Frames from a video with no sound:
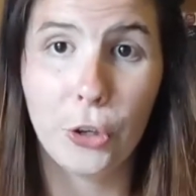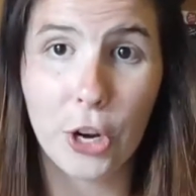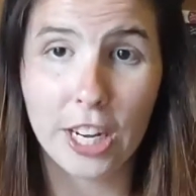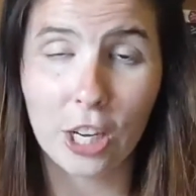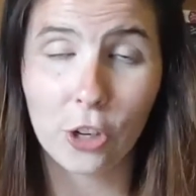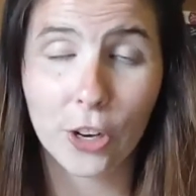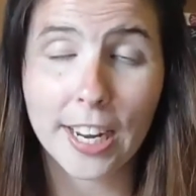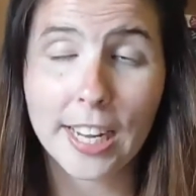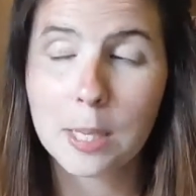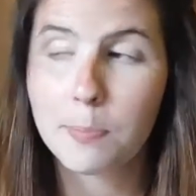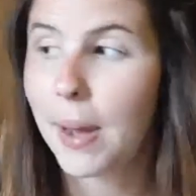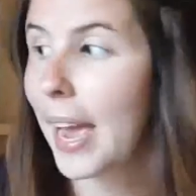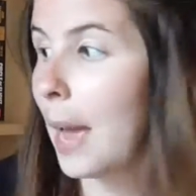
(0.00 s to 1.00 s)
Dirty
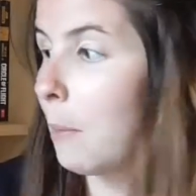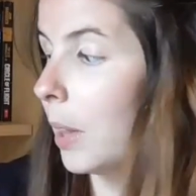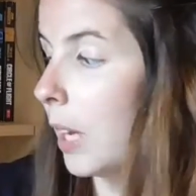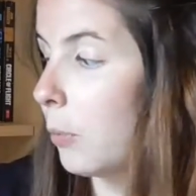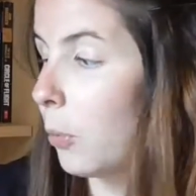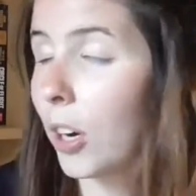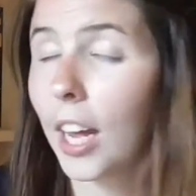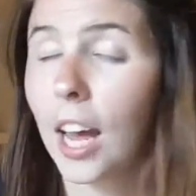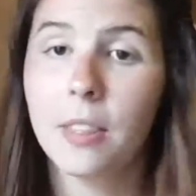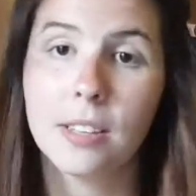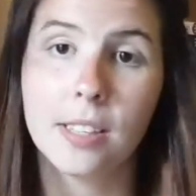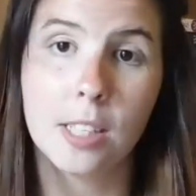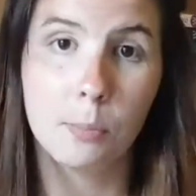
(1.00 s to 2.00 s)
Tricks by Emily
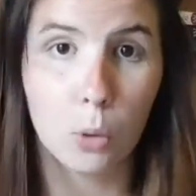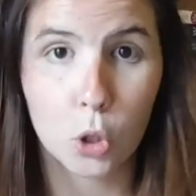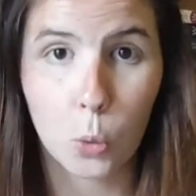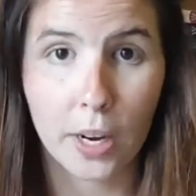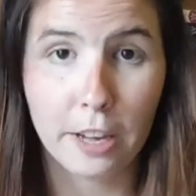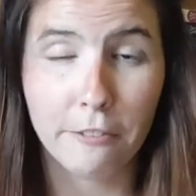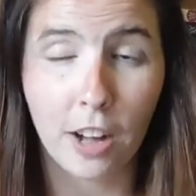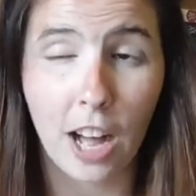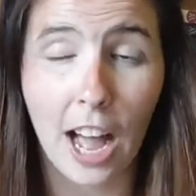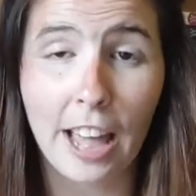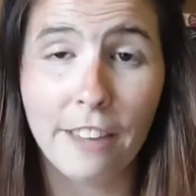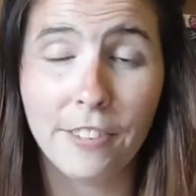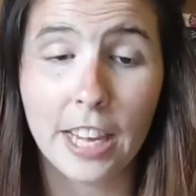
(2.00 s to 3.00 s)
Rodda. This is book
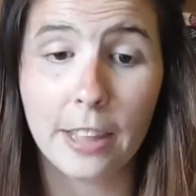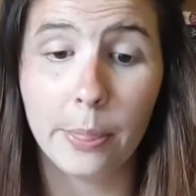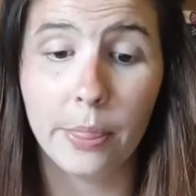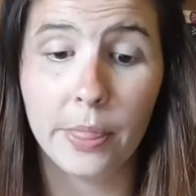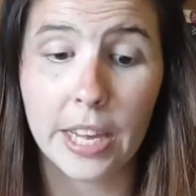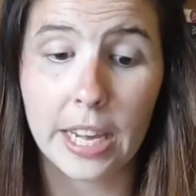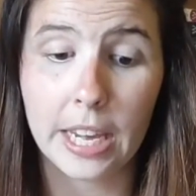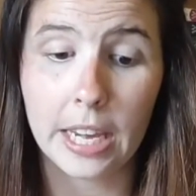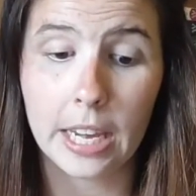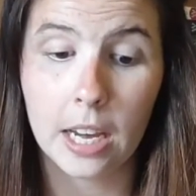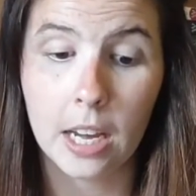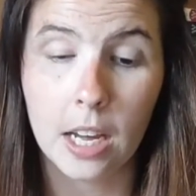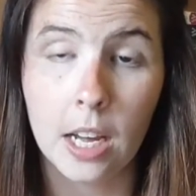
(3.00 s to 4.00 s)
25 in
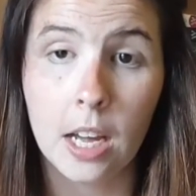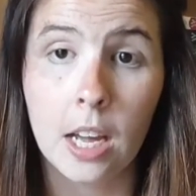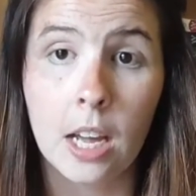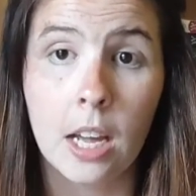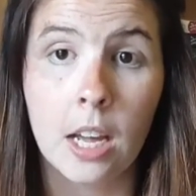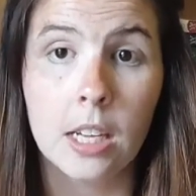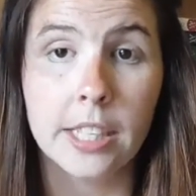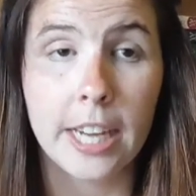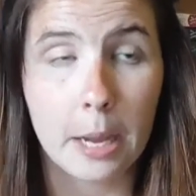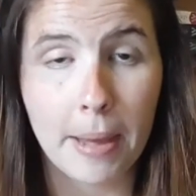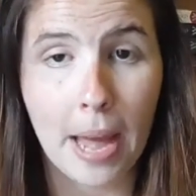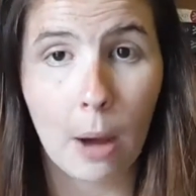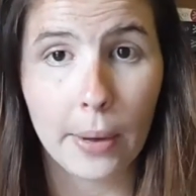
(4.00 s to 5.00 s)
the
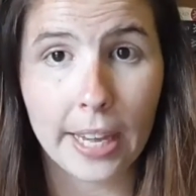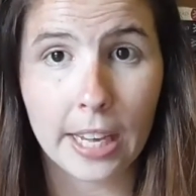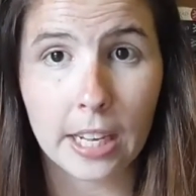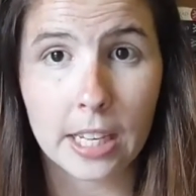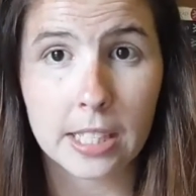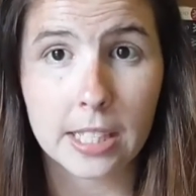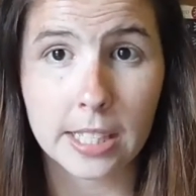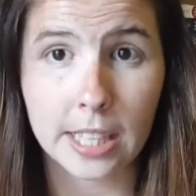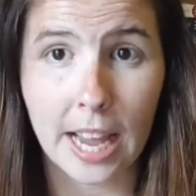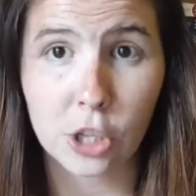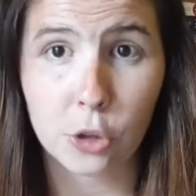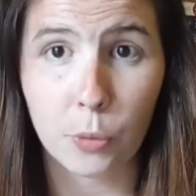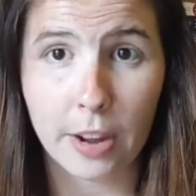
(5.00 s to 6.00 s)
Teen Power
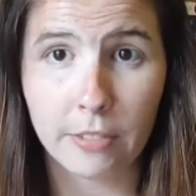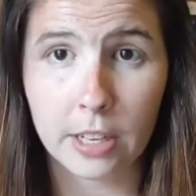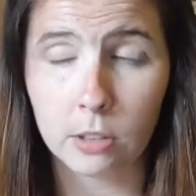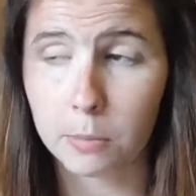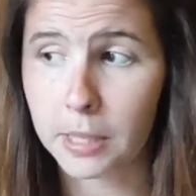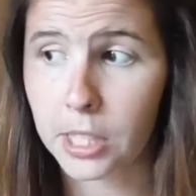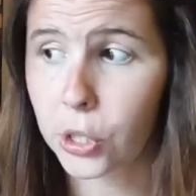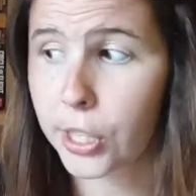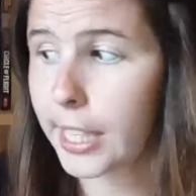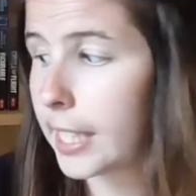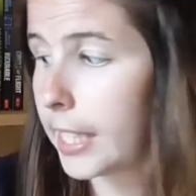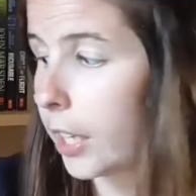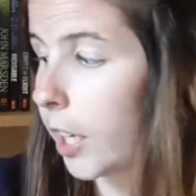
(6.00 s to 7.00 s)
Inc. / Raven Hills
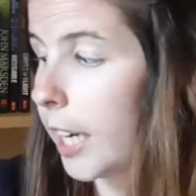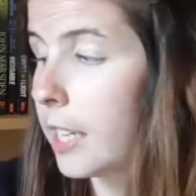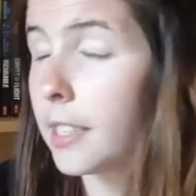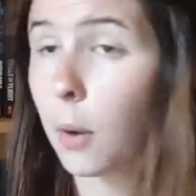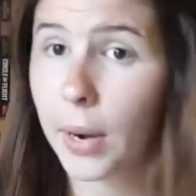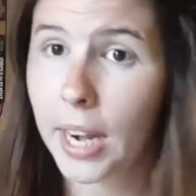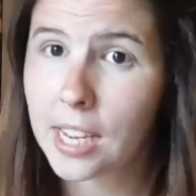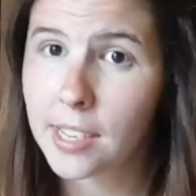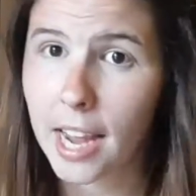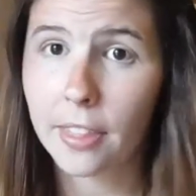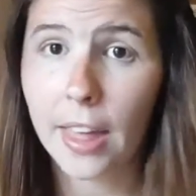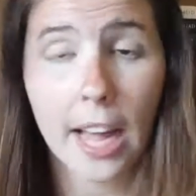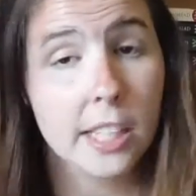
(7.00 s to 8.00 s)
Mystery series. Now, when I
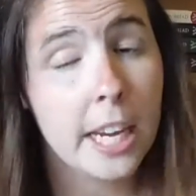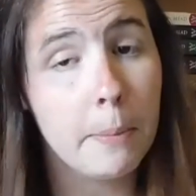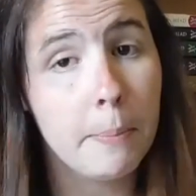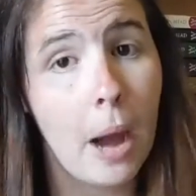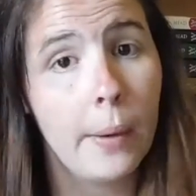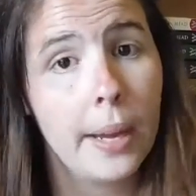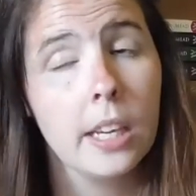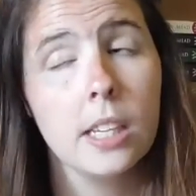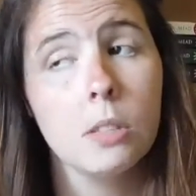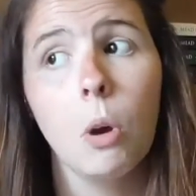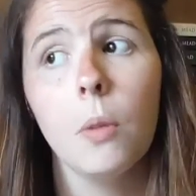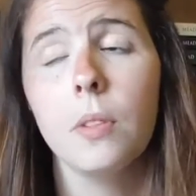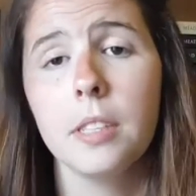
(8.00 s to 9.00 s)
say that, Teen Power Inc.
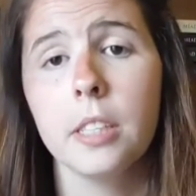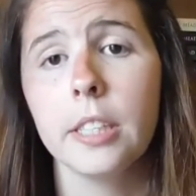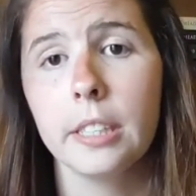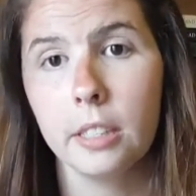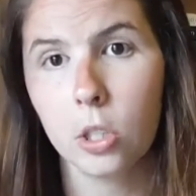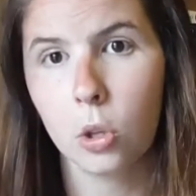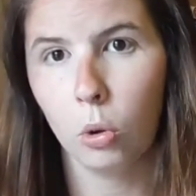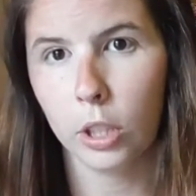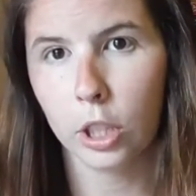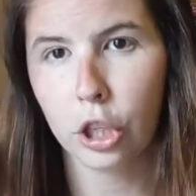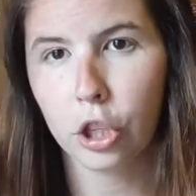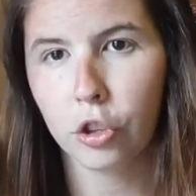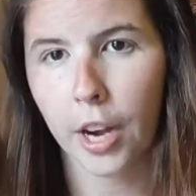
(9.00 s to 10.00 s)
is what the series is called
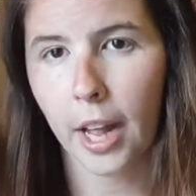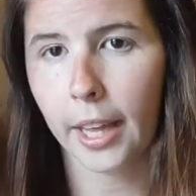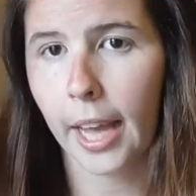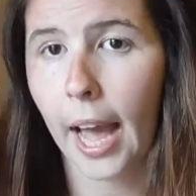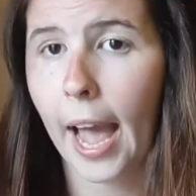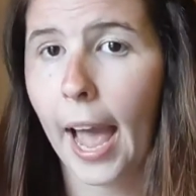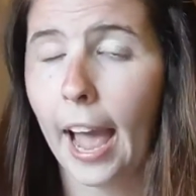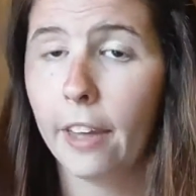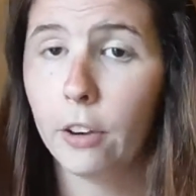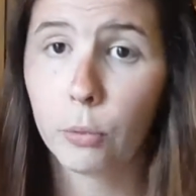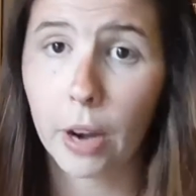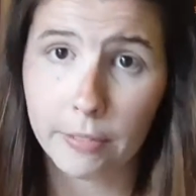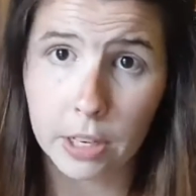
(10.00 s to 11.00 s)
in Australia,
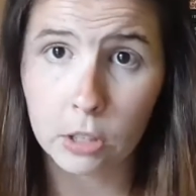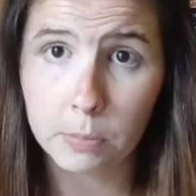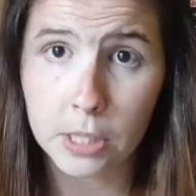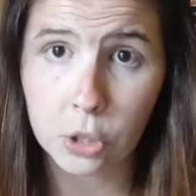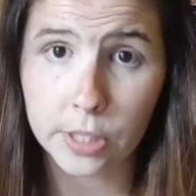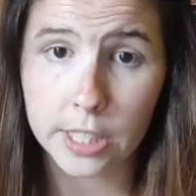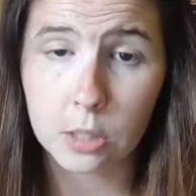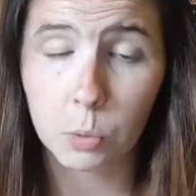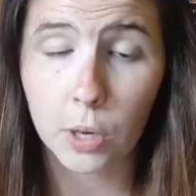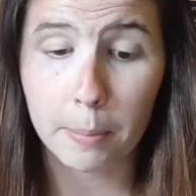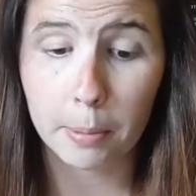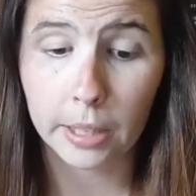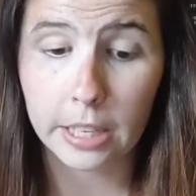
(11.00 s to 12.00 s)
and Raven Hills Mysteries is
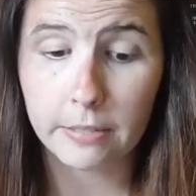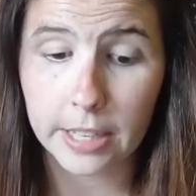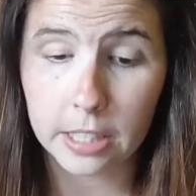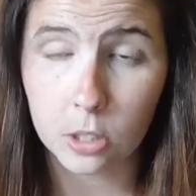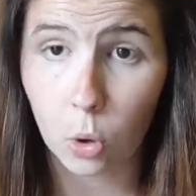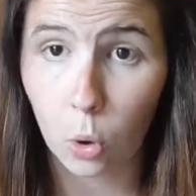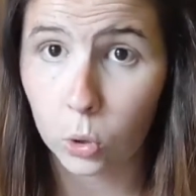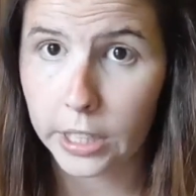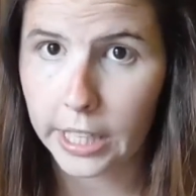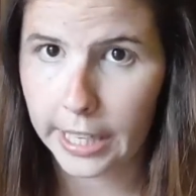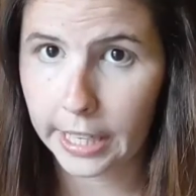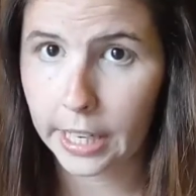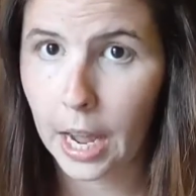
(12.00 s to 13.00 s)
what I believe it is called
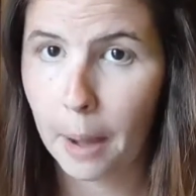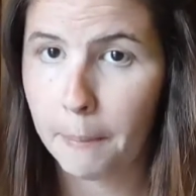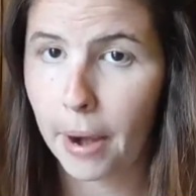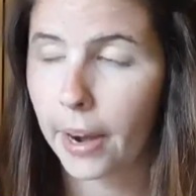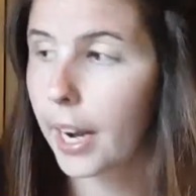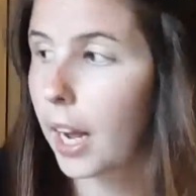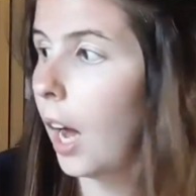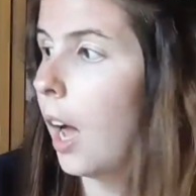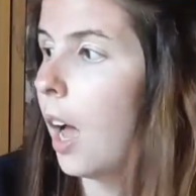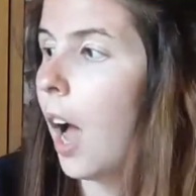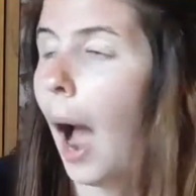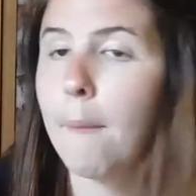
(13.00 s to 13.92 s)
in America.